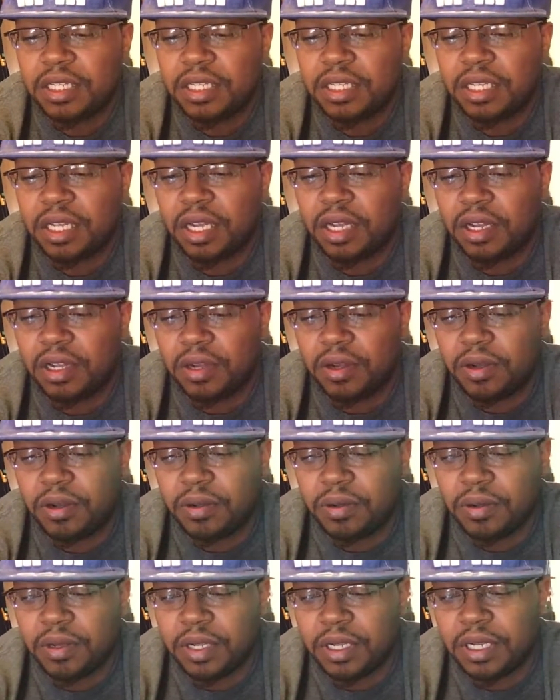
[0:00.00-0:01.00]

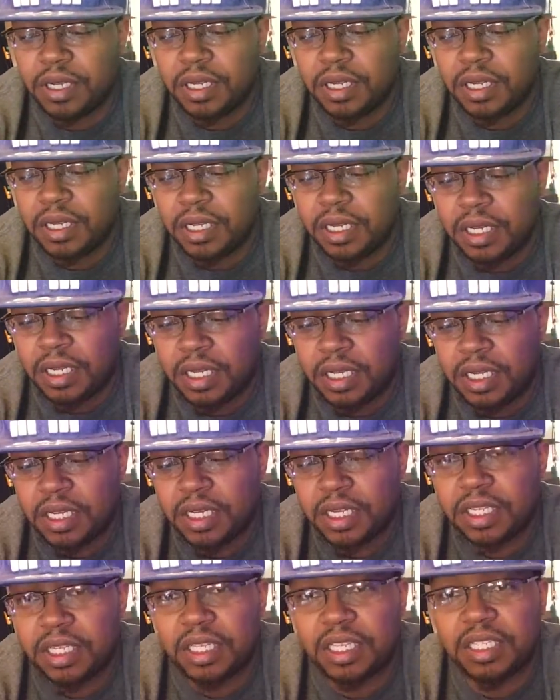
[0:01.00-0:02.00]
So
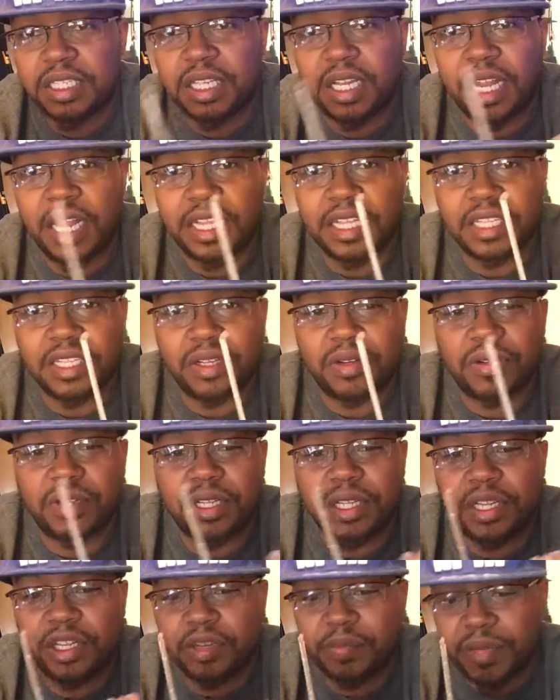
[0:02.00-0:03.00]
just slide this little
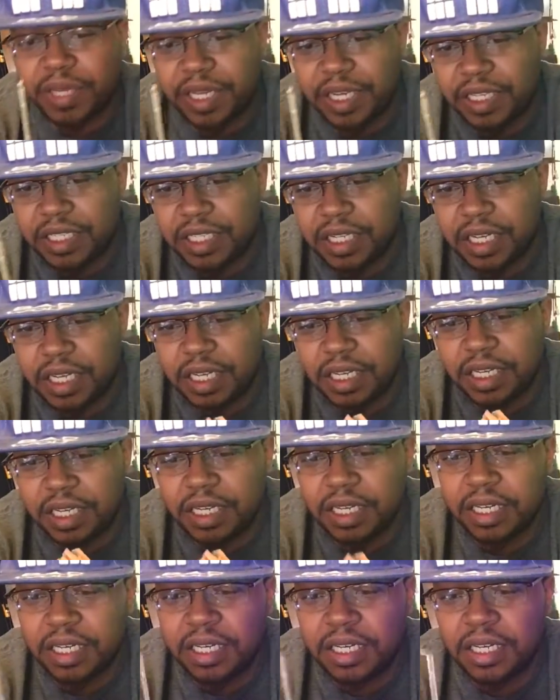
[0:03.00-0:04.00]
clear piece in,
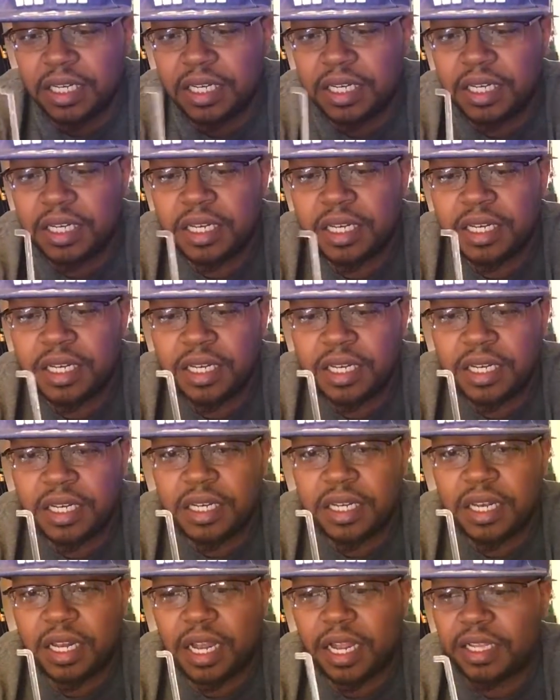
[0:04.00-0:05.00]

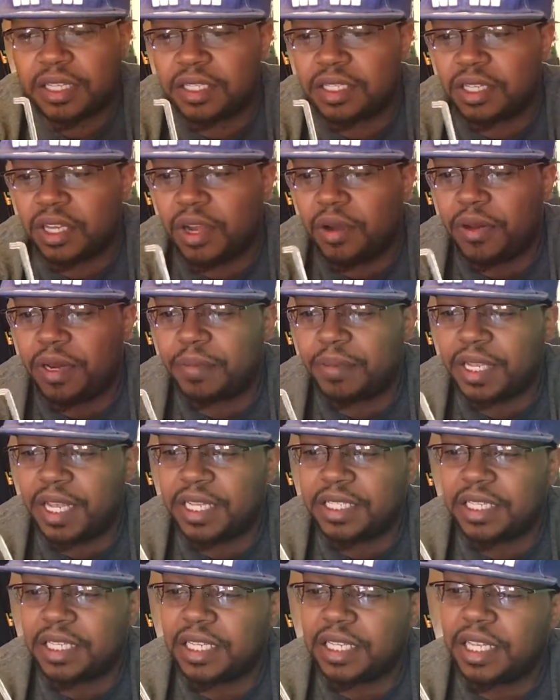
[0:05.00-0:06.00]
like so, and I'm
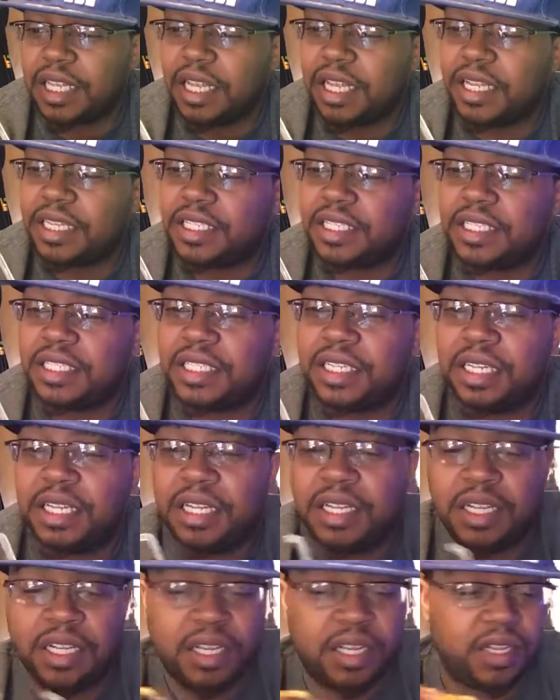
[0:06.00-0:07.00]
guessing this
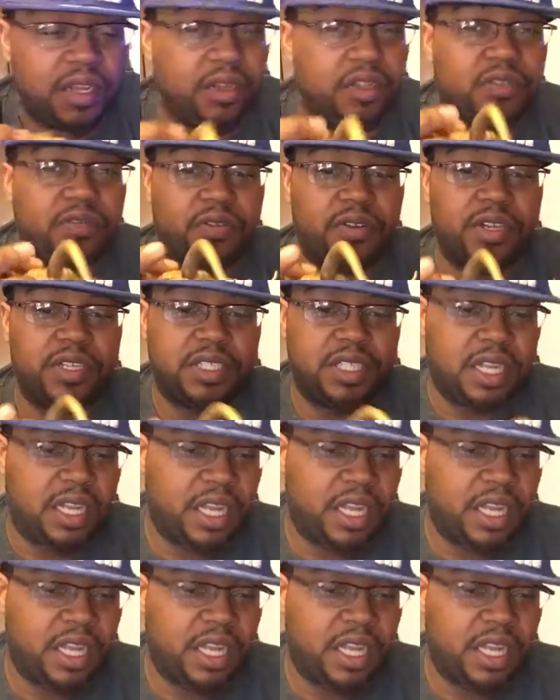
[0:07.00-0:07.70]
goes for his